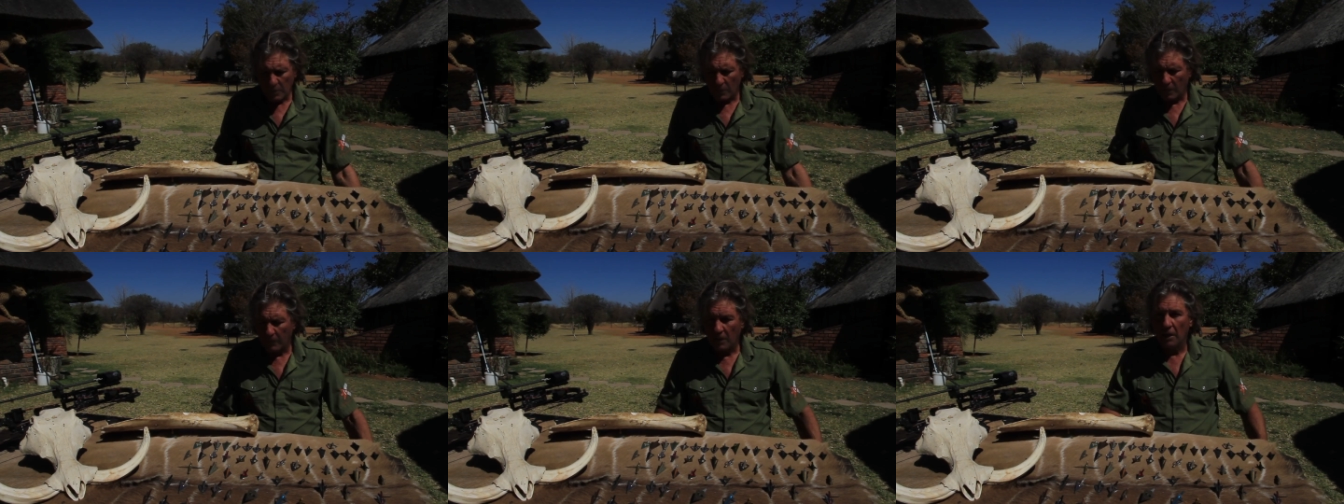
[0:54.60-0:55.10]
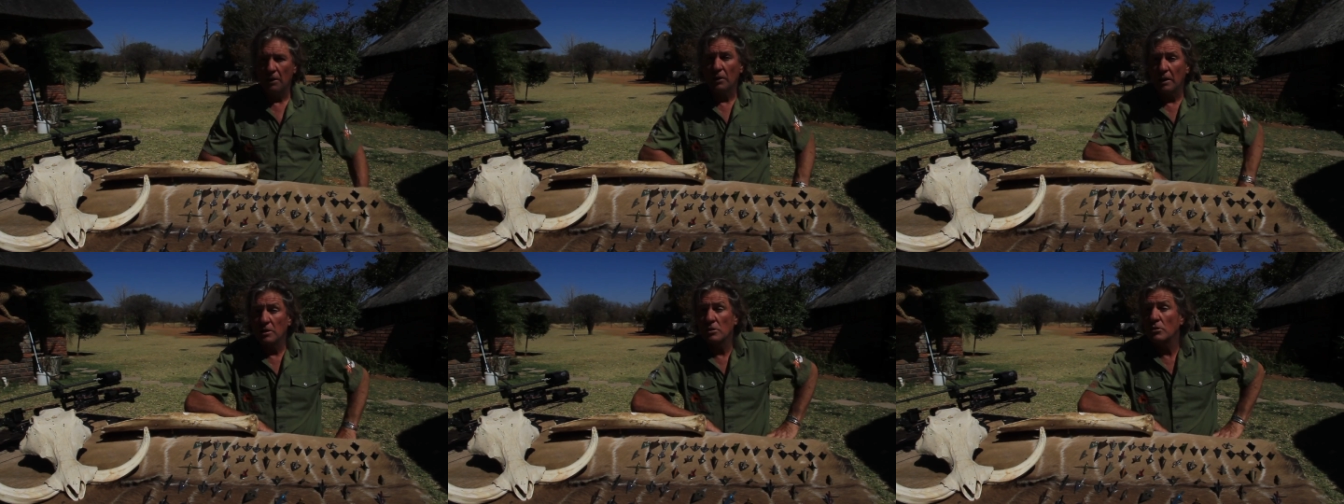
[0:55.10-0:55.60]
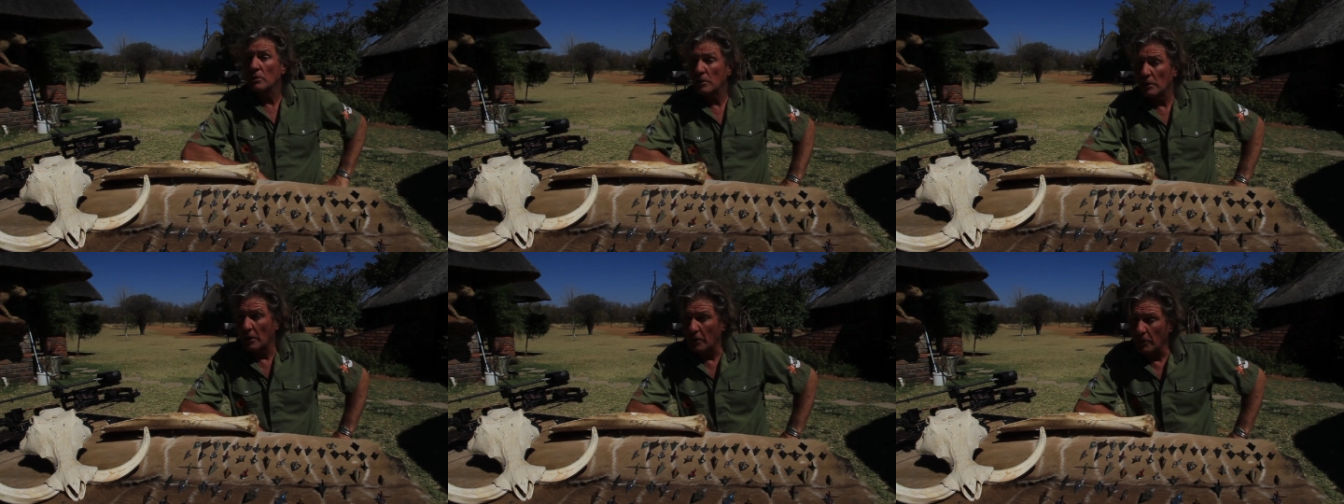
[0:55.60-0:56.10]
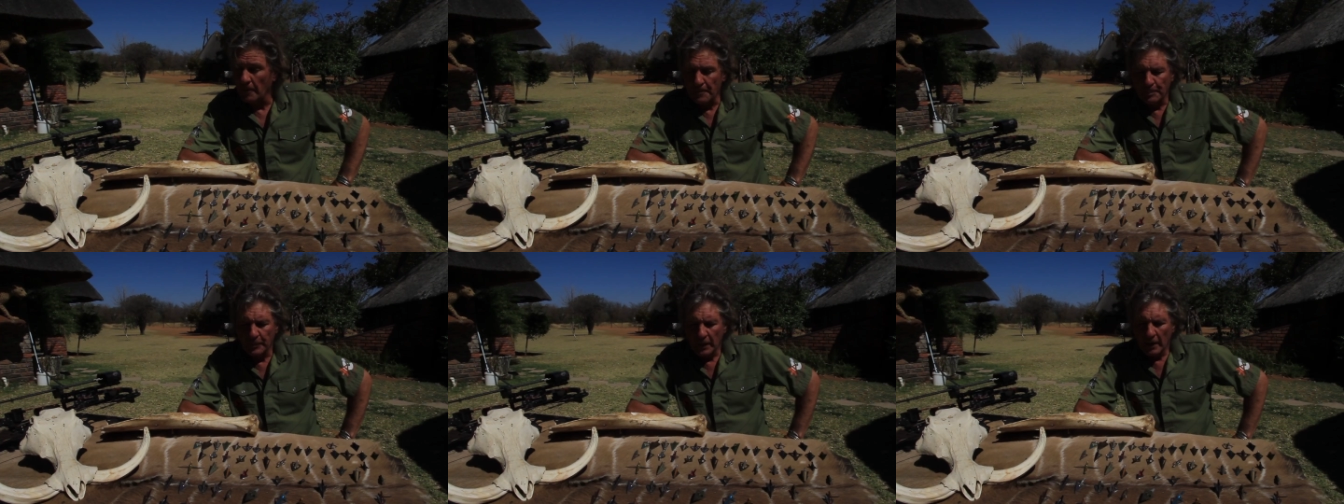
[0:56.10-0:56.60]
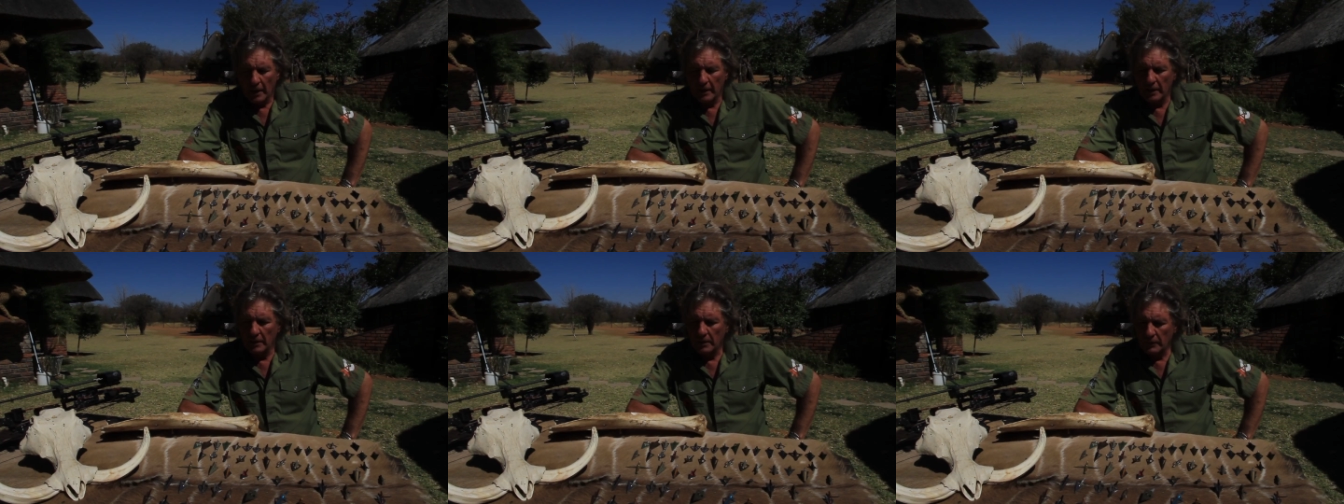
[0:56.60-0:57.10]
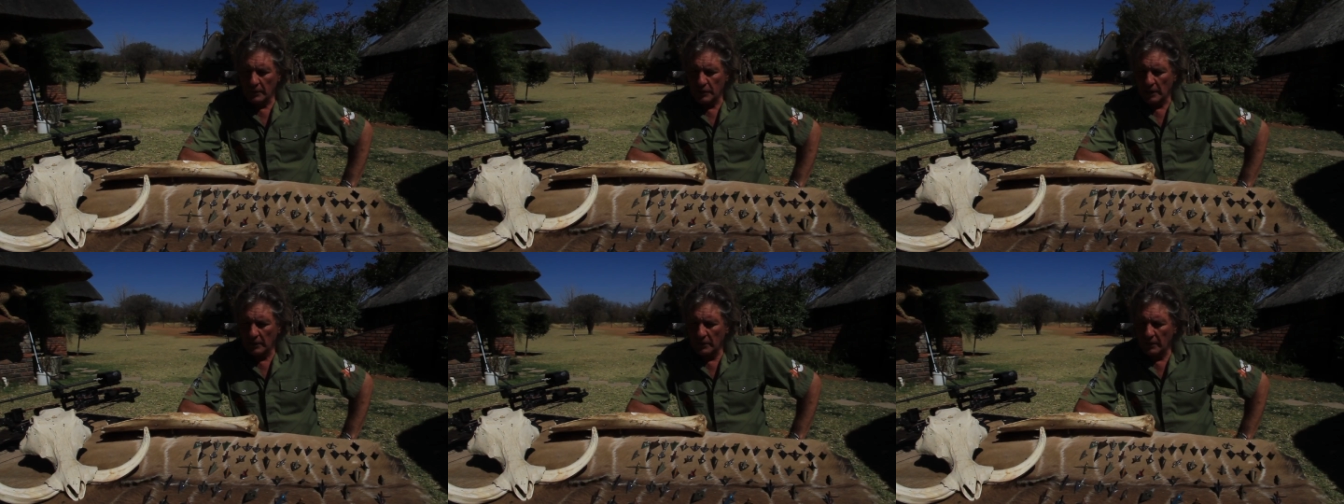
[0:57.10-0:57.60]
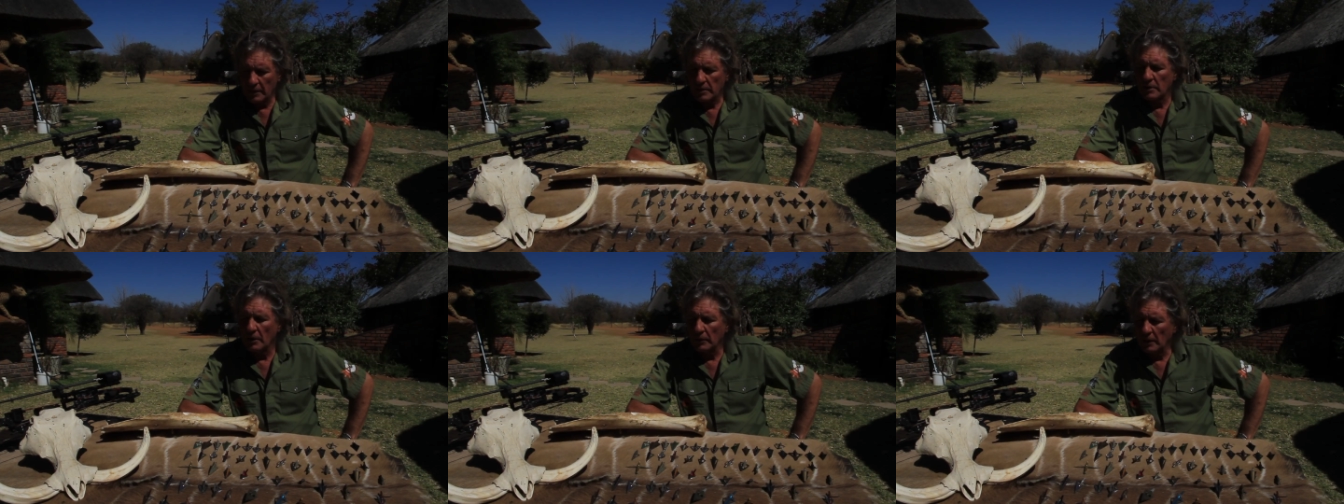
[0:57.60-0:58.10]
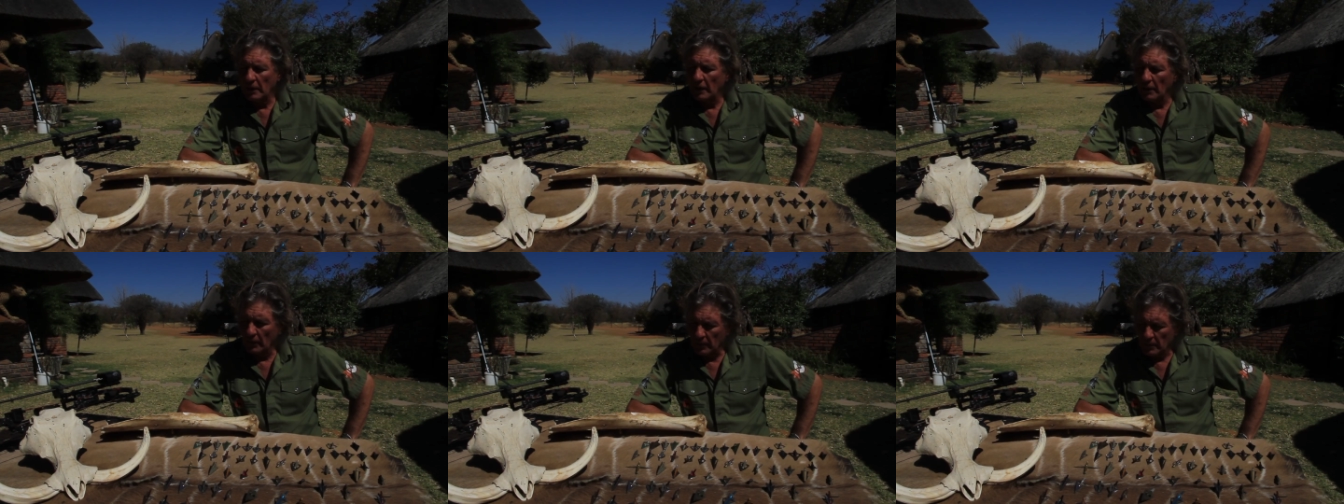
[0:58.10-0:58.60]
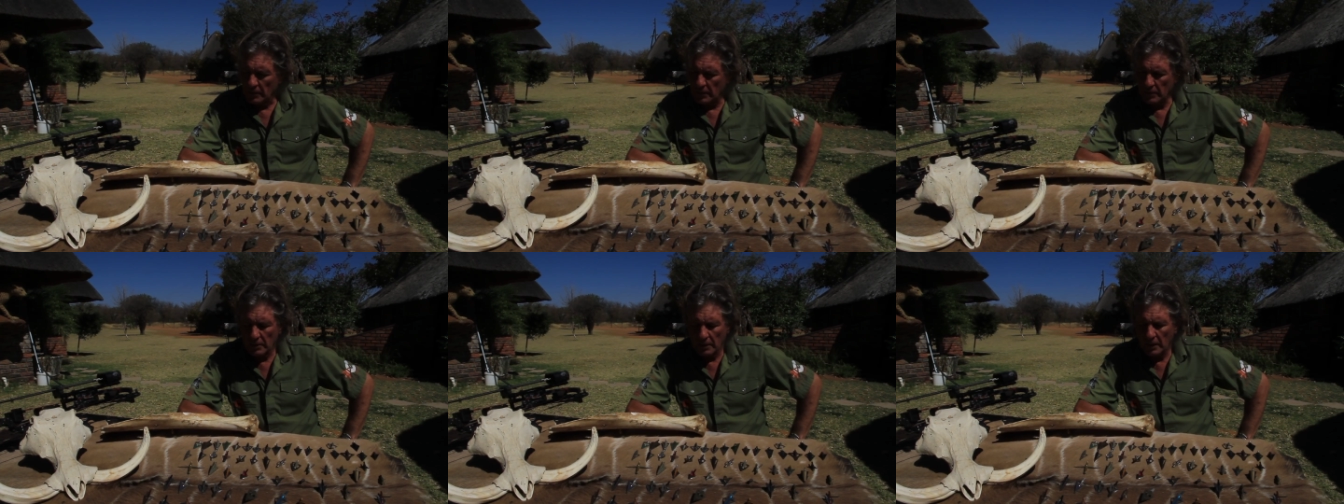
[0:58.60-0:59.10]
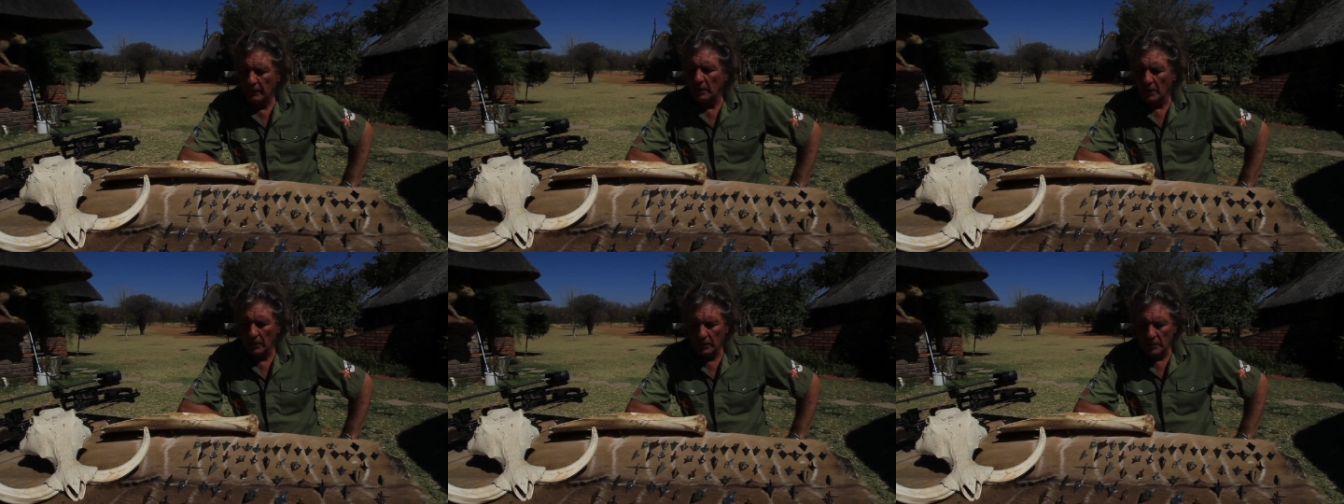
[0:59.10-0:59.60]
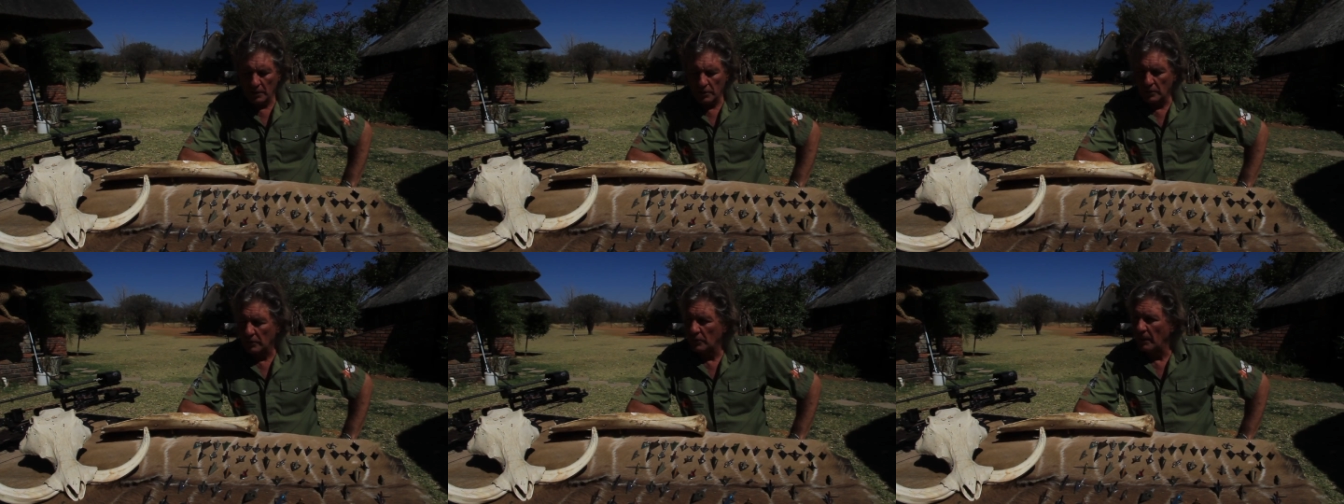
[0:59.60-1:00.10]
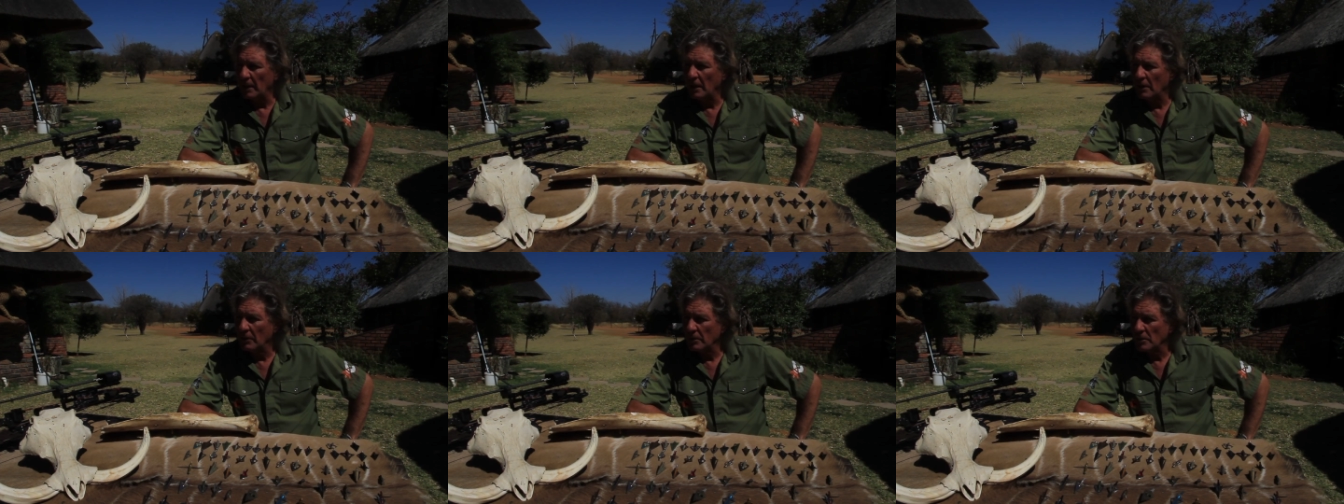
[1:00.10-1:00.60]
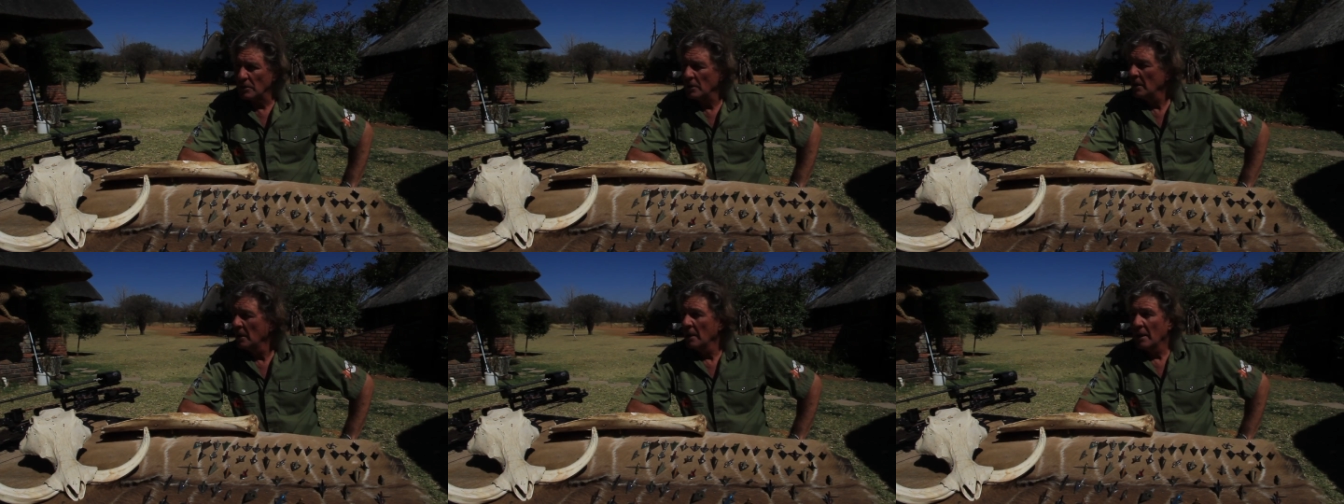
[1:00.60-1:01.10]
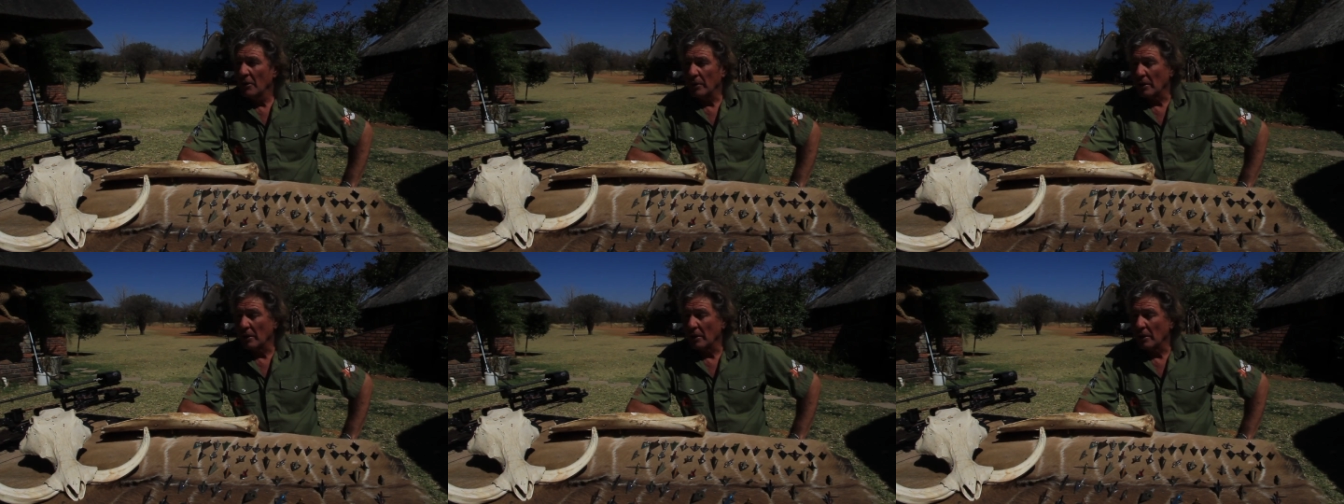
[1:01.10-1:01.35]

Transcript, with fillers: too heavy. The arrow gets too slow. Wind trajectory is totally lost even though you just shoot 20 yards and